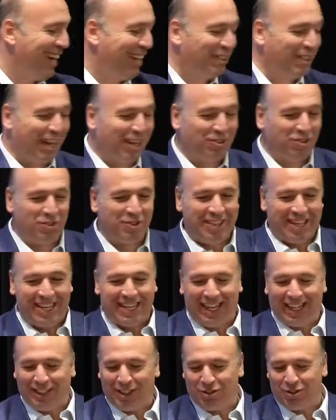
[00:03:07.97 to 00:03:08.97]
I don't
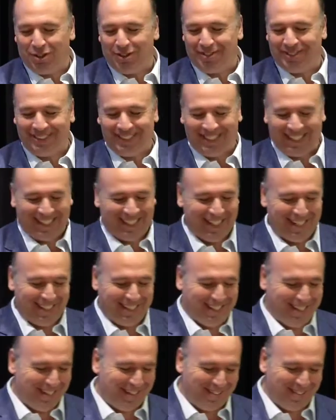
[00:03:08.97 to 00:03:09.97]
think I deserve it.
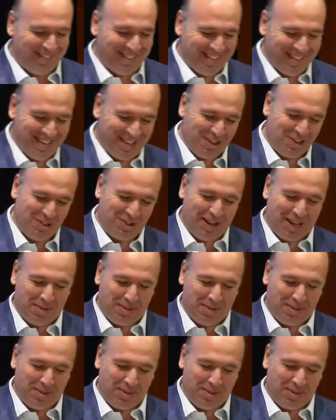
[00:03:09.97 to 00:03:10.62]
So